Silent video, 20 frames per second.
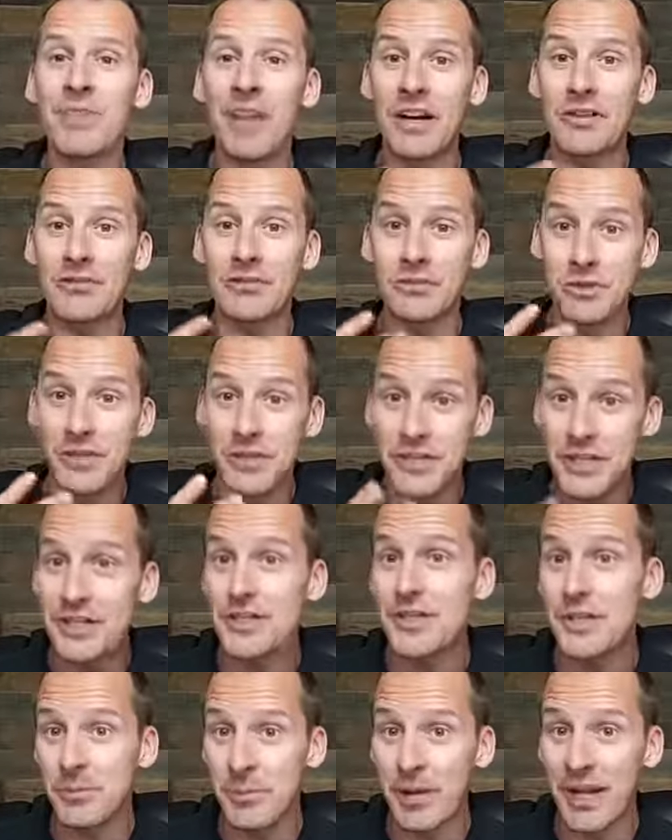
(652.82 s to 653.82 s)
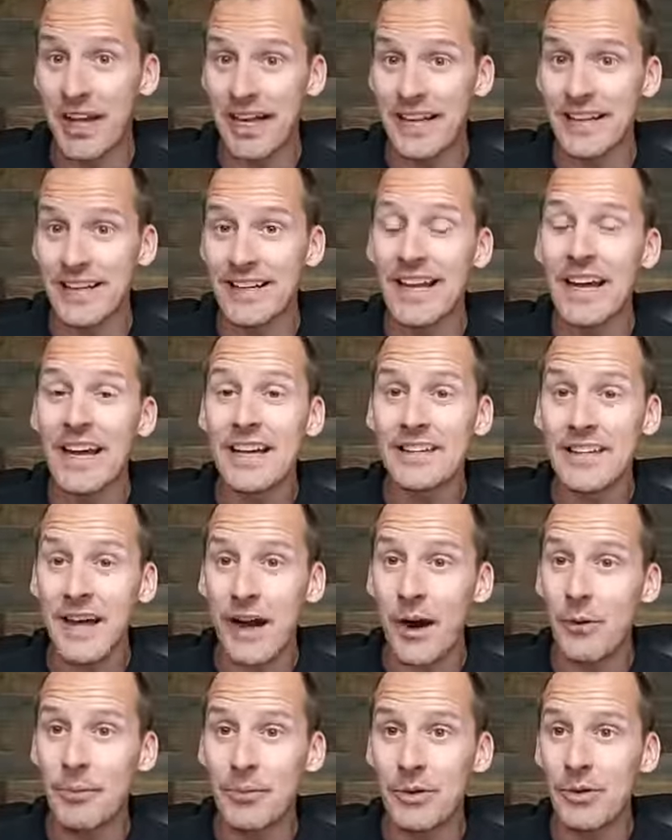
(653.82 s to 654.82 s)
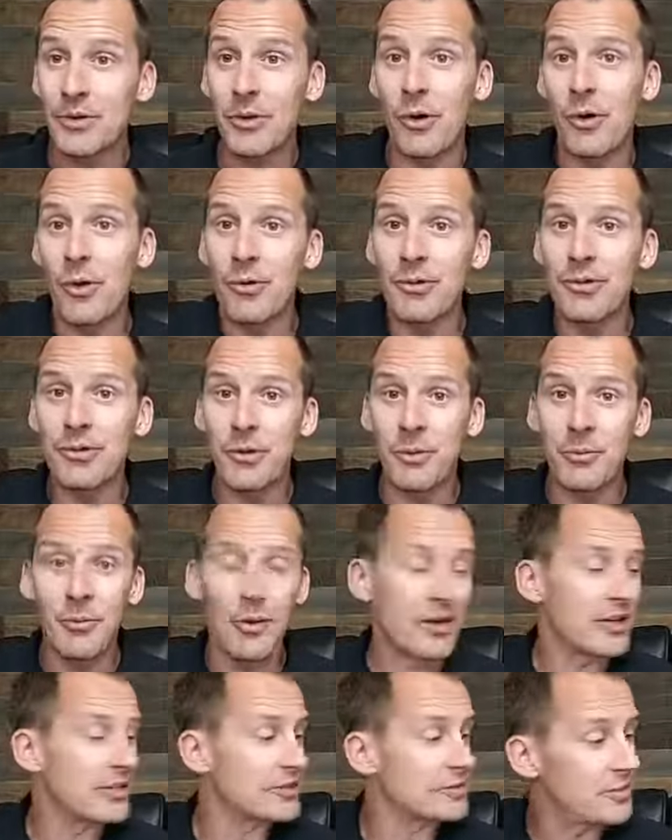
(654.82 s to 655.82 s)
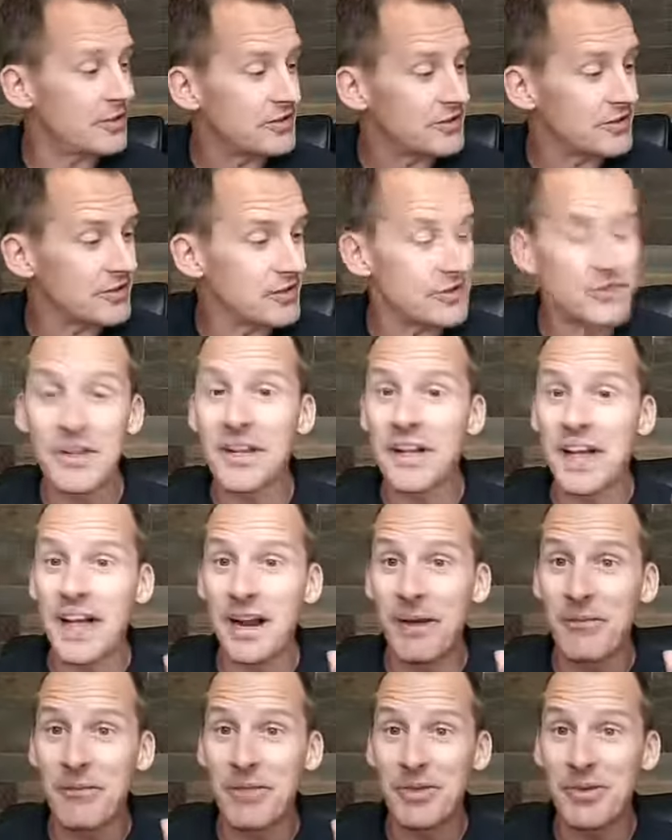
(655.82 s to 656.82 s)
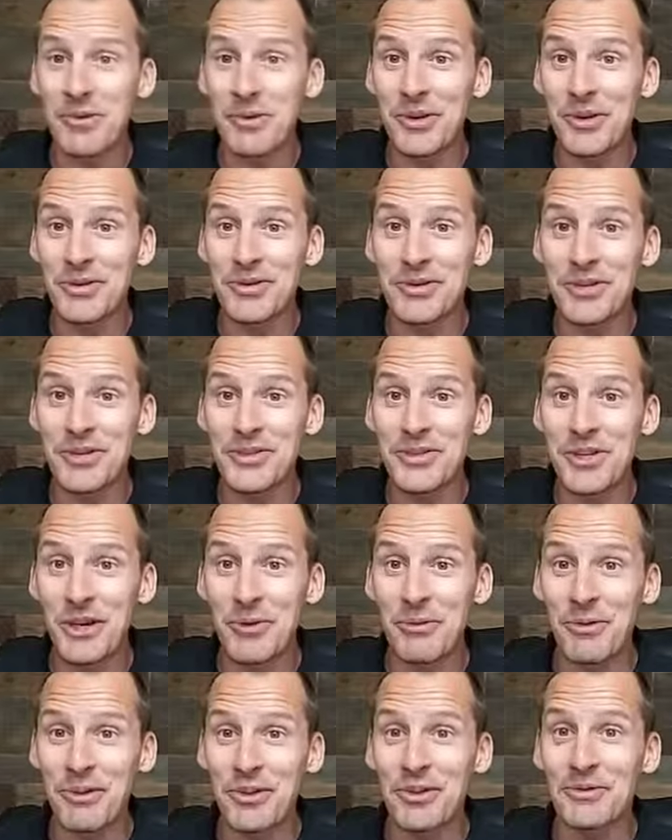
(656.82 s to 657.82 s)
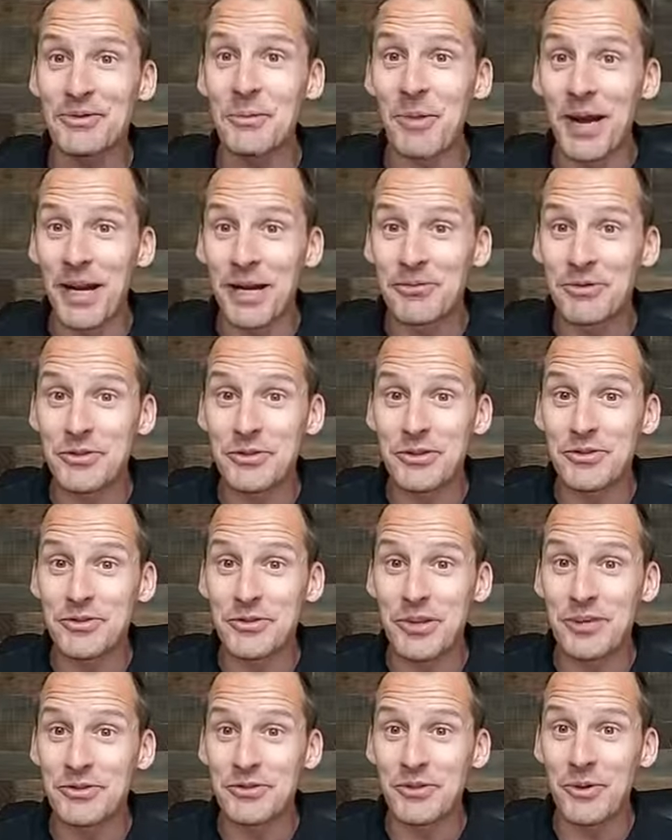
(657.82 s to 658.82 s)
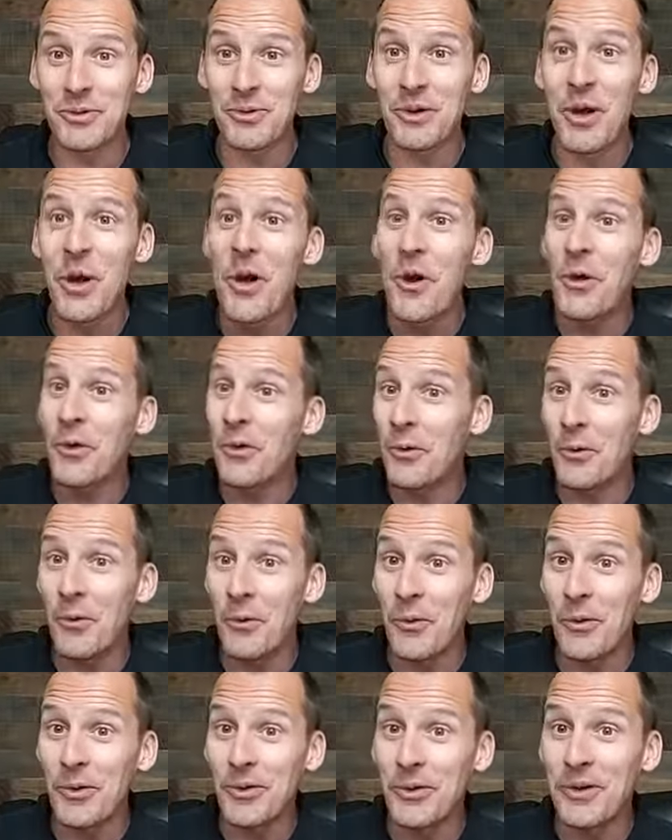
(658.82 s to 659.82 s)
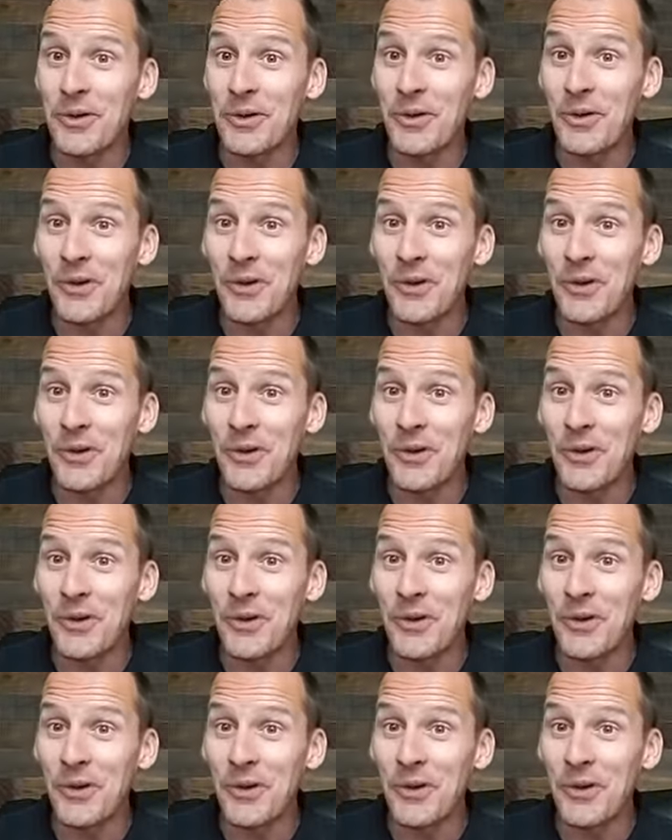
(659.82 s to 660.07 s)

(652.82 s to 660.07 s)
a strategic plan to help you grow your mortgage business. And I'm thrilled to share it with you. So my name's Chris Johnstone. Go order your